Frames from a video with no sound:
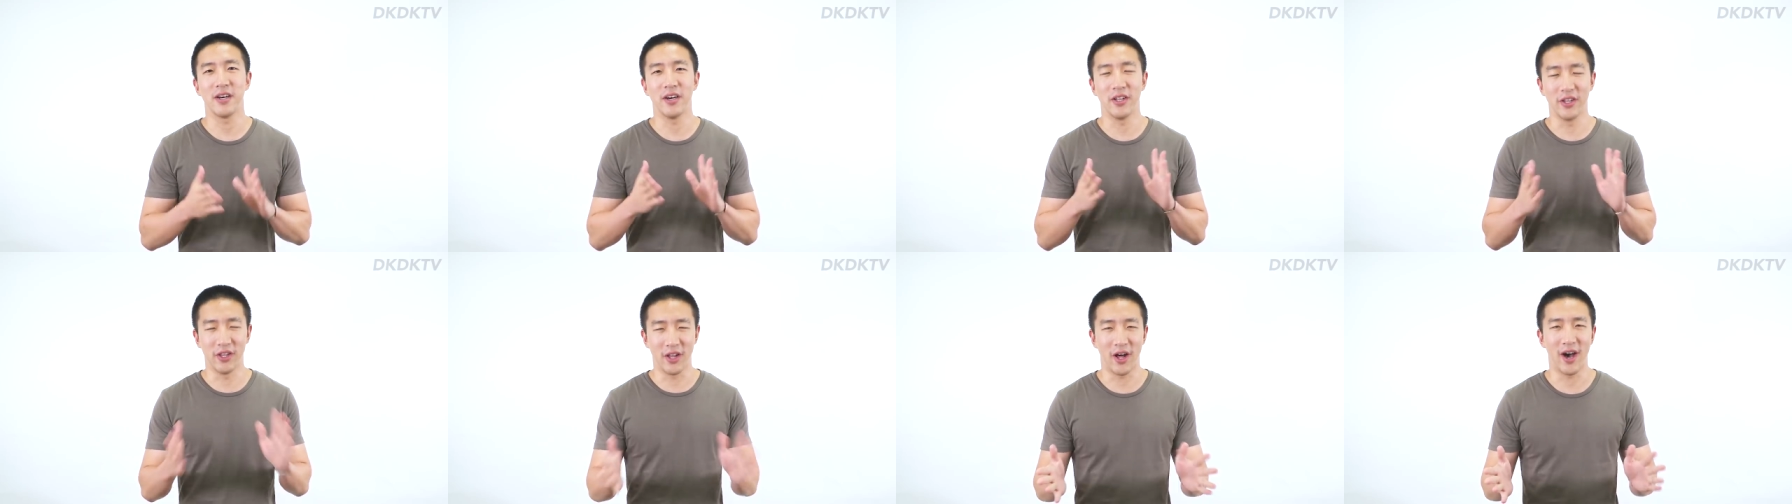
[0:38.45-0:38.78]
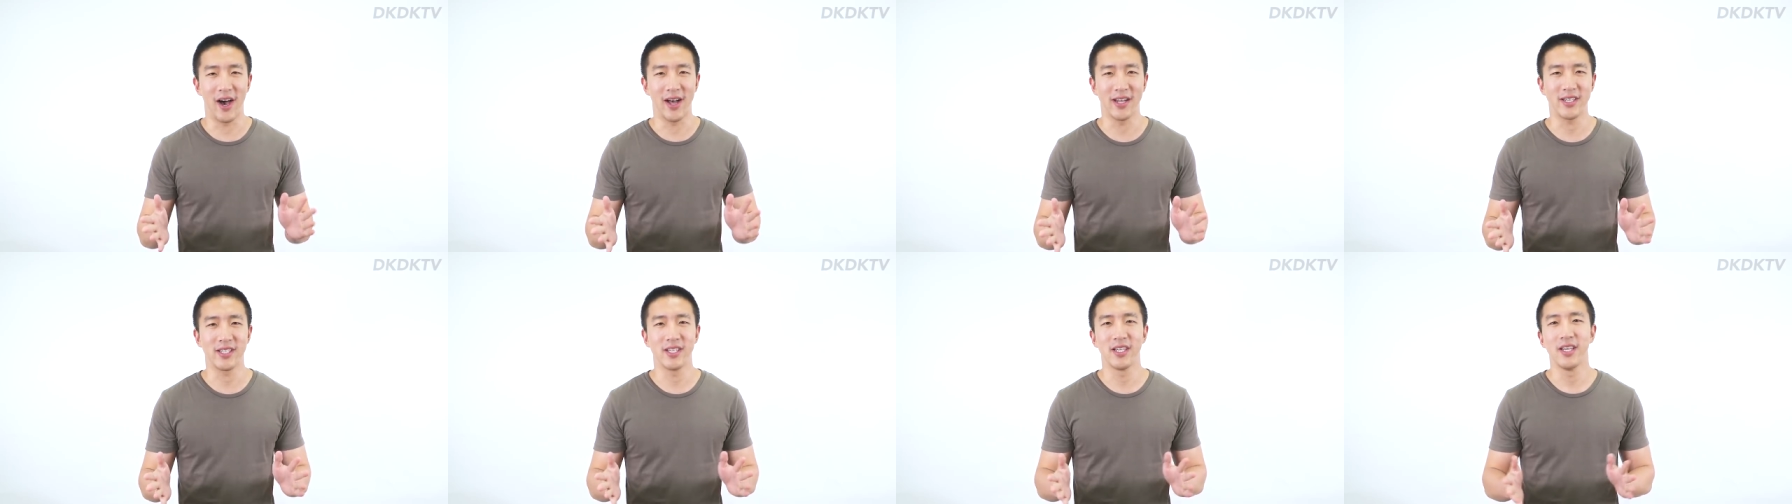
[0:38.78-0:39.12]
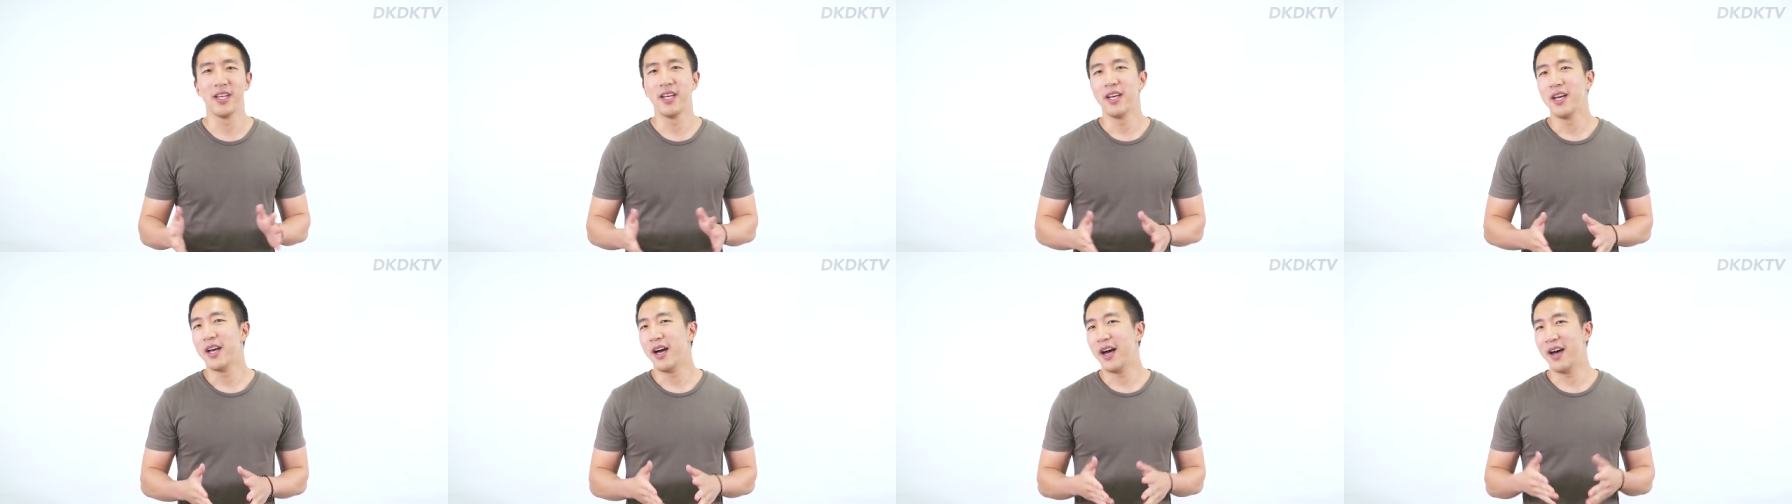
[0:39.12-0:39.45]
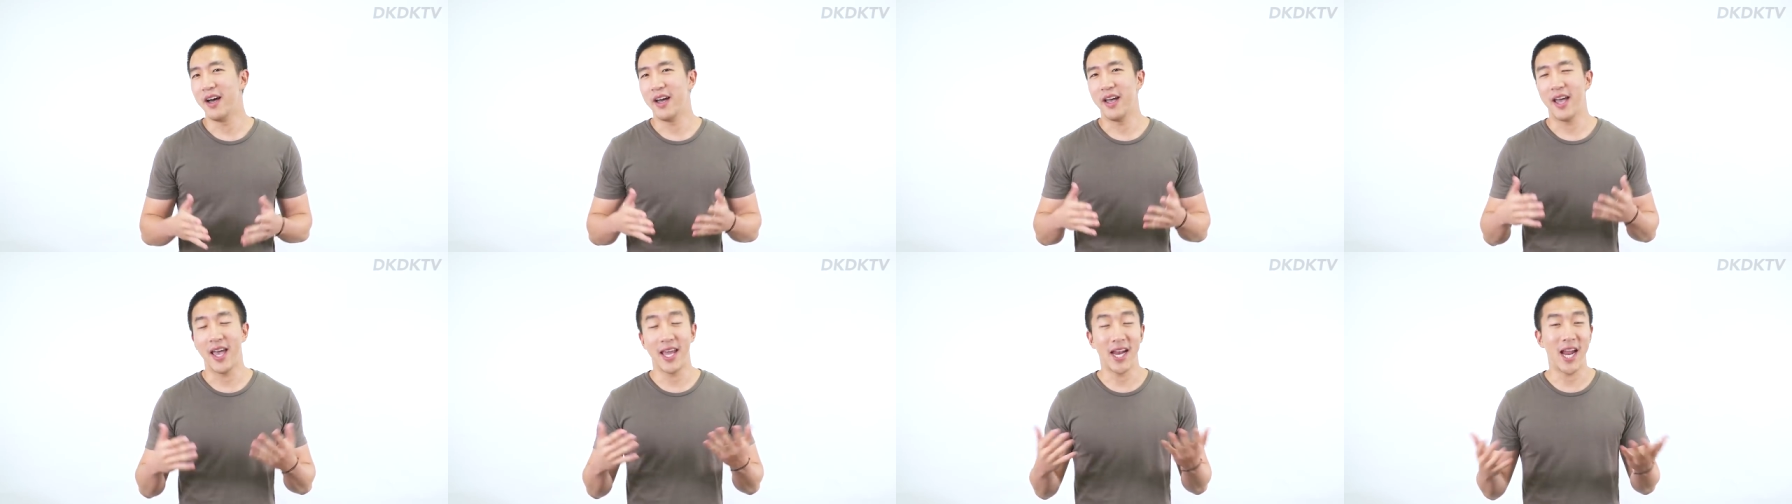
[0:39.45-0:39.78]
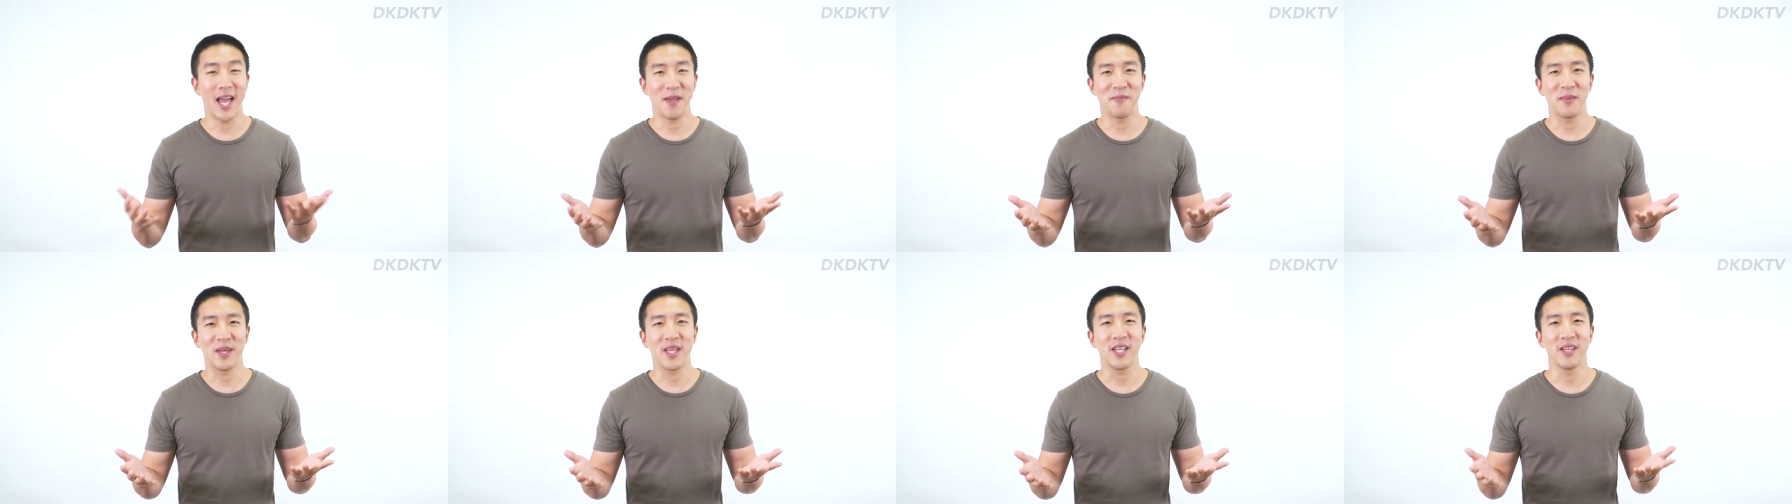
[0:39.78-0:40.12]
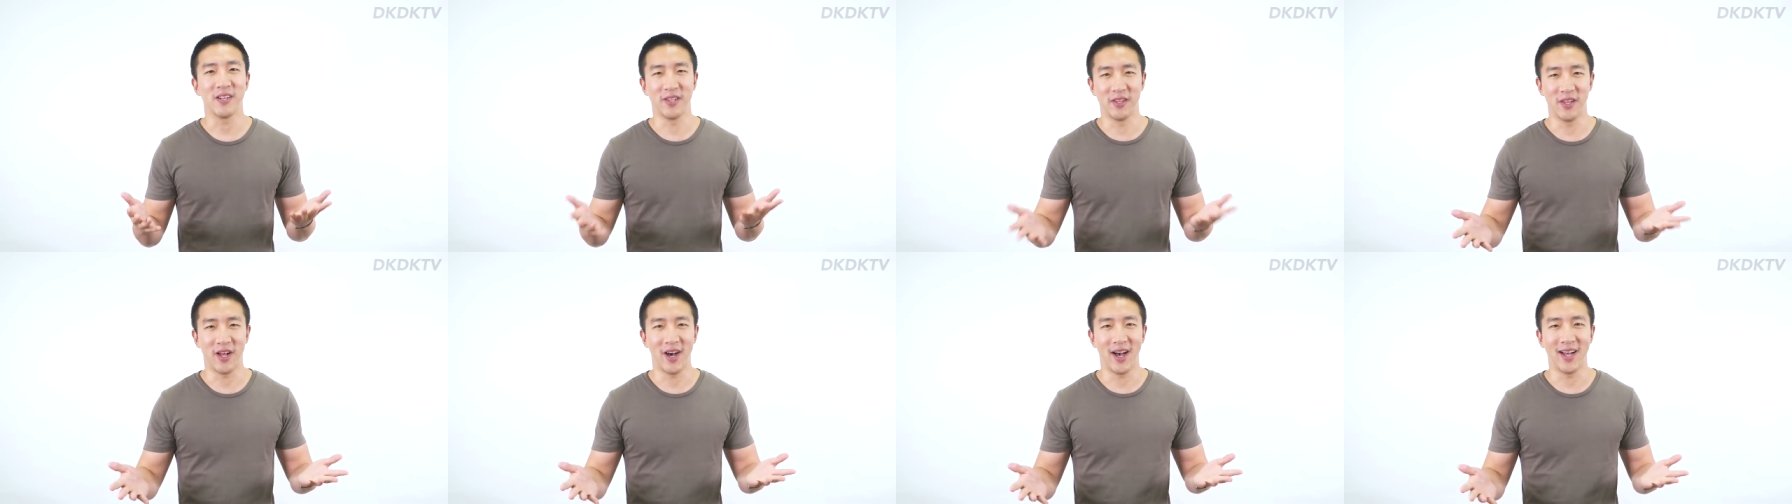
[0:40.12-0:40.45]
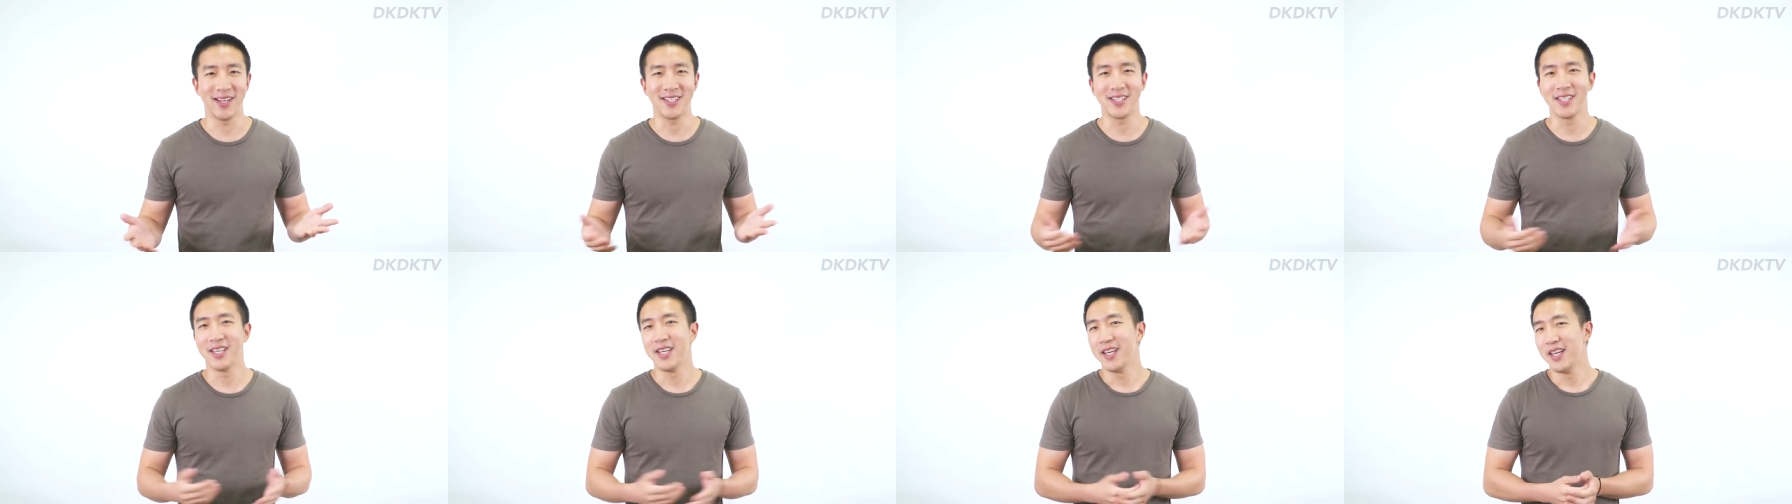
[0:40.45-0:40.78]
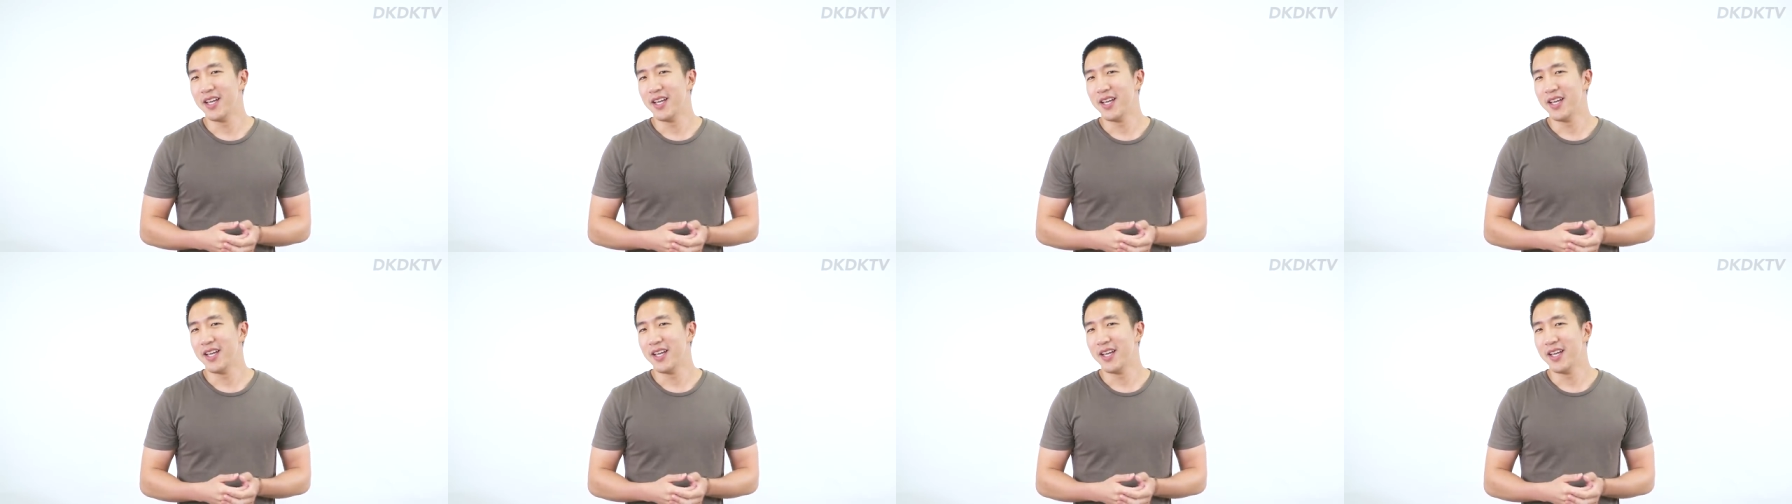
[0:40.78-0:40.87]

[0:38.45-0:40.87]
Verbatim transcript: a lot, uh, and I mean a lot.